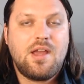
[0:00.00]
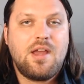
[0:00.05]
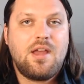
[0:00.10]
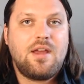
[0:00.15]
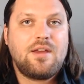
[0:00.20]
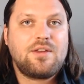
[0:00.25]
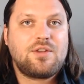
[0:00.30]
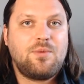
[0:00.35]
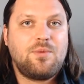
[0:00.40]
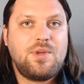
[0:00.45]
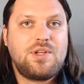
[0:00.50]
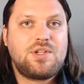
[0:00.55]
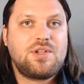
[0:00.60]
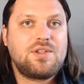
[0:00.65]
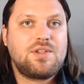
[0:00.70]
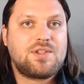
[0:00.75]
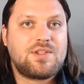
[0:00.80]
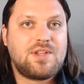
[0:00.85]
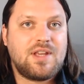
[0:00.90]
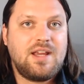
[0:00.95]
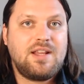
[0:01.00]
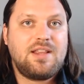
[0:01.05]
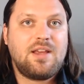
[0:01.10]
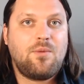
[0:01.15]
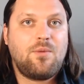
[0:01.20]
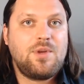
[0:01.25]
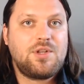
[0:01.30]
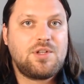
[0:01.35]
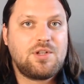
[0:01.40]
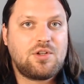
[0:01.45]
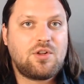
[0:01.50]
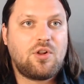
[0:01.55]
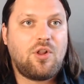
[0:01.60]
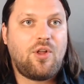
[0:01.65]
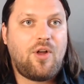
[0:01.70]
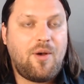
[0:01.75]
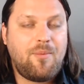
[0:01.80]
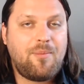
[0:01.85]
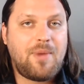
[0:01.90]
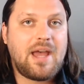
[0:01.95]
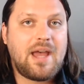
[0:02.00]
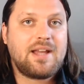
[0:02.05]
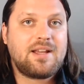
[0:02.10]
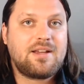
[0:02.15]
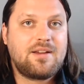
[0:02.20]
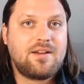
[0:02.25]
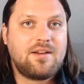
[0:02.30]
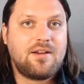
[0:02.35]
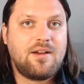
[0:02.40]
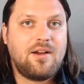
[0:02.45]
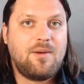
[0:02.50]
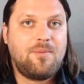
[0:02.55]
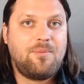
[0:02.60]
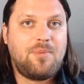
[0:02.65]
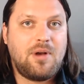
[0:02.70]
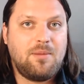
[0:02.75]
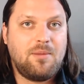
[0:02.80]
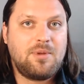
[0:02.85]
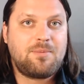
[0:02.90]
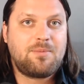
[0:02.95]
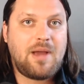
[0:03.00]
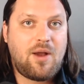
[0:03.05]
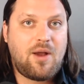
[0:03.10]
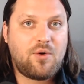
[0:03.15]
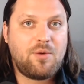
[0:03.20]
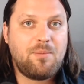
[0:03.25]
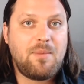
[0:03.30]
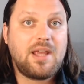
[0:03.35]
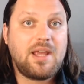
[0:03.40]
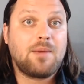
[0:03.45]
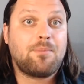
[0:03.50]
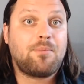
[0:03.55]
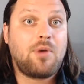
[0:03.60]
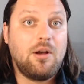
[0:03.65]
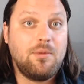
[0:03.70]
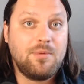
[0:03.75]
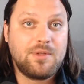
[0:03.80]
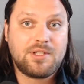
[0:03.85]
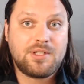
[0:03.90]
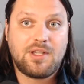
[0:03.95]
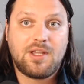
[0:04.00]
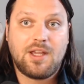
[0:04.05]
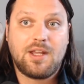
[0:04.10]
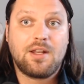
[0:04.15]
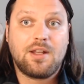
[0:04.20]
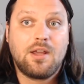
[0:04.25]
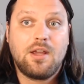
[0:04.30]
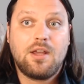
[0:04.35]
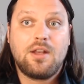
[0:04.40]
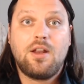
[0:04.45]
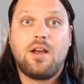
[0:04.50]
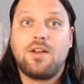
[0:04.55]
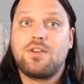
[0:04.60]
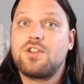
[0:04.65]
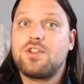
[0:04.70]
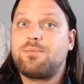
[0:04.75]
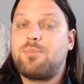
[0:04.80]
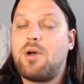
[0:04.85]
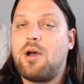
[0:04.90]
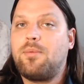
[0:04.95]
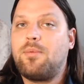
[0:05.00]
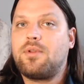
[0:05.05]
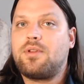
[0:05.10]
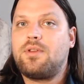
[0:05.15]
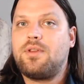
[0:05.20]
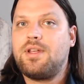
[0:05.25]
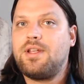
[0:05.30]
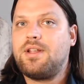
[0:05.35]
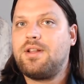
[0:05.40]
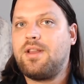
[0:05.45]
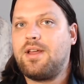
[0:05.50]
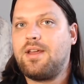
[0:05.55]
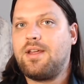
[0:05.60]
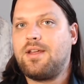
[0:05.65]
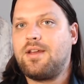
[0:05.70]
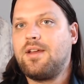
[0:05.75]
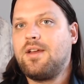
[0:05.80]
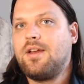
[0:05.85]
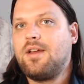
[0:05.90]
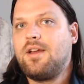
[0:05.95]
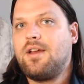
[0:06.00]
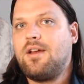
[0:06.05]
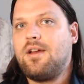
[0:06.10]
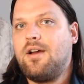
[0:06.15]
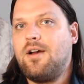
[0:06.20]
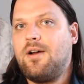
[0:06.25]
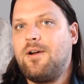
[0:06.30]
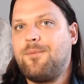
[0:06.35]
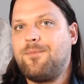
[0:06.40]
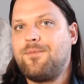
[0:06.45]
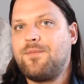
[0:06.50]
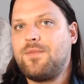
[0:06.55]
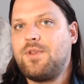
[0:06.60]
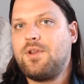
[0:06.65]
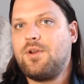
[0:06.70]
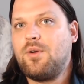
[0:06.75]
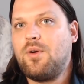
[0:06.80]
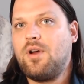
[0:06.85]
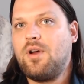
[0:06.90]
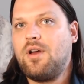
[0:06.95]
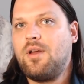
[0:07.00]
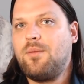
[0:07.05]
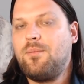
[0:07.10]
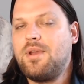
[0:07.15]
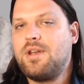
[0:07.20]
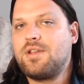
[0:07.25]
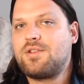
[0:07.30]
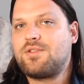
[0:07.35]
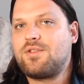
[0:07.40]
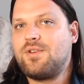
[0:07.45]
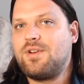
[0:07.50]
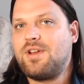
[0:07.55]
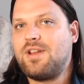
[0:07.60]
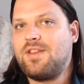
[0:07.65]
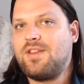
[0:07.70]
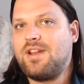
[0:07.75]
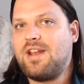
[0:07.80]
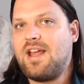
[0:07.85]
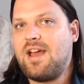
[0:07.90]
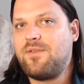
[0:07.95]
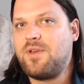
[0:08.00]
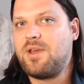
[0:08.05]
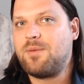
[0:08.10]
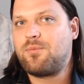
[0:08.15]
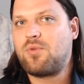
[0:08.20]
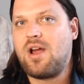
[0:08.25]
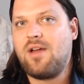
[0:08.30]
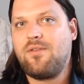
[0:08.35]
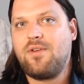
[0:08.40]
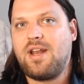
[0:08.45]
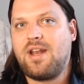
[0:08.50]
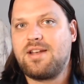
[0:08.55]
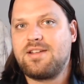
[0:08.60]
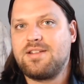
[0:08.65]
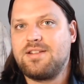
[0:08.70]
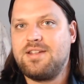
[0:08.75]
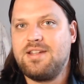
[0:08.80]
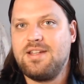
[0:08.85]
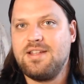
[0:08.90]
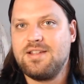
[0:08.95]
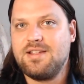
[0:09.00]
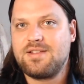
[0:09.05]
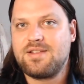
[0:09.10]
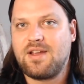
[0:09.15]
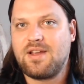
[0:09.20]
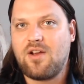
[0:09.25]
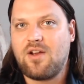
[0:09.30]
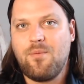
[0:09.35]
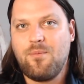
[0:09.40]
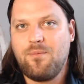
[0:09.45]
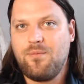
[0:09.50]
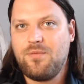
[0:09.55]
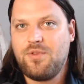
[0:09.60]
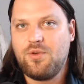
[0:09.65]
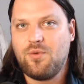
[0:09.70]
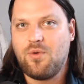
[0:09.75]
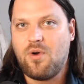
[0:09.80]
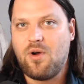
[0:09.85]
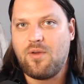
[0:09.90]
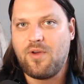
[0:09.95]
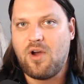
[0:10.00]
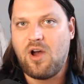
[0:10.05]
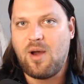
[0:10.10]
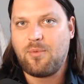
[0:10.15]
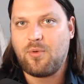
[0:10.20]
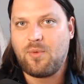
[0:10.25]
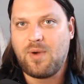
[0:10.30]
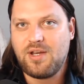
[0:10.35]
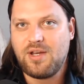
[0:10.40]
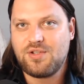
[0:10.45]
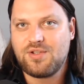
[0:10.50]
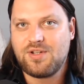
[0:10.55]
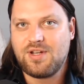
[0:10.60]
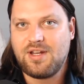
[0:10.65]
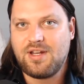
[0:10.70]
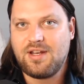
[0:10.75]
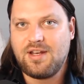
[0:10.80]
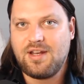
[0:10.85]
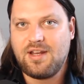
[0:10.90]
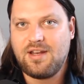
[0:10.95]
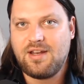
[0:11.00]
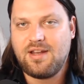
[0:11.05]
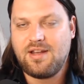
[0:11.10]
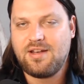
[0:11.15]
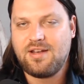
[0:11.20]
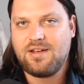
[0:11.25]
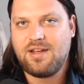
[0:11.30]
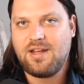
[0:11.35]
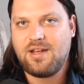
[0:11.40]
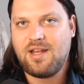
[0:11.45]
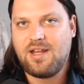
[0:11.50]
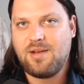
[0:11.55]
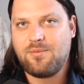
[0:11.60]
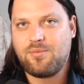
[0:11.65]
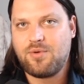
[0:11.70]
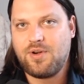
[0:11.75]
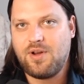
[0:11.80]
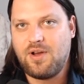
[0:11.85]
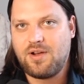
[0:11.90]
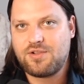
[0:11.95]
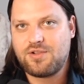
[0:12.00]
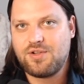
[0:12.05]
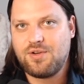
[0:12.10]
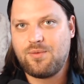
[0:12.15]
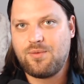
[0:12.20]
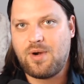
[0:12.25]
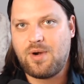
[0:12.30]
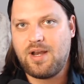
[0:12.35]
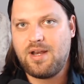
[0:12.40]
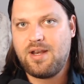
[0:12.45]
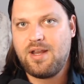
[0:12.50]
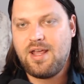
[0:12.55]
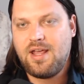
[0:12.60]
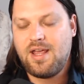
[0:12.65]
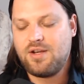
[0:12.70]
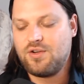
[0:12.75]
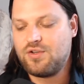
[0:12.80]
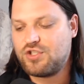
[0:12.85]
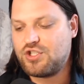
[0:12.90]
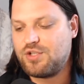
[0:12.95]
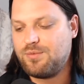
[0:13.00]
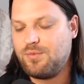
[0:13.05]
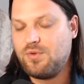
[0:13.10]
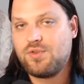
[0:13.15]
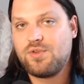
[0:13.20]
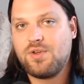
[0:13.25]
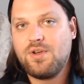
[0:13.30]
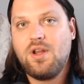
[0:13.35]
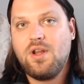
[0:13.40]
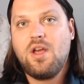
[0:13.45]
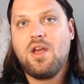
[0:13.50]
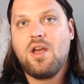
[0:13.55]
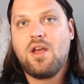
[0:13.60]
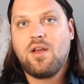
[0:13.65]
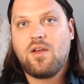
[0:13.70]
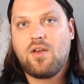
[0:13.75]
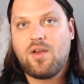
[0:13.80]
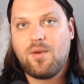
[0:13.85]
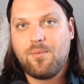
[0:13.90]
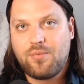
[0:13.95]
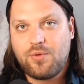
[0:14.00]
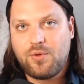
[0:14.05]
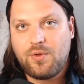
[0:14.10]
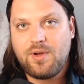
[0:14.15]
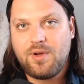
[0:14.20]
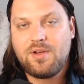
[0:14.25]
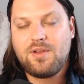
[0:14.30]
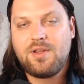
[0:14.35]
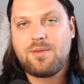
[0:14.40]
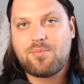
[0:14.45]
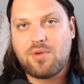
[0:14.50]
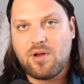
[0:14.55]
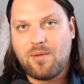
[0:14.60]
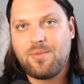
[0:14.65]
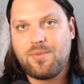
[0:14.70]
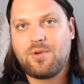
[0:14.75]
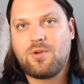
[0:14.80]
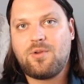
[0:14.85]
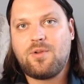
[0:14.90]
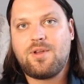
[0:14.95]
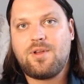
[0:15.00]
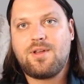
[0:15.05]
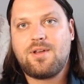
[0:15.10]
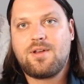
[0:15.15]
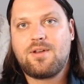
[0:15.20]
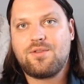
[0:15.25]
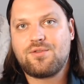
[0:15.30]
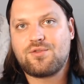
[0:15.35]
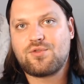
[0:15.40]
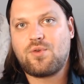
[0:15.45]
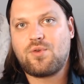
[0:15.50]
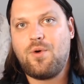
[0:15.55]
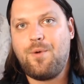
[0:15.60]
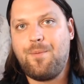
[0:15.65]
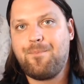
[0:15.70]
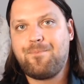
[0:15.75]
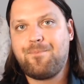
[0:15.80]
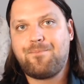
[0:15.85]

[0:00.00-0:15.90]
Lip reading: So we should say that we should claw back public power and make it public again, not just publicly administered and then having private entities like do all the operation and production, right, and distribution. Completely publicly controlled.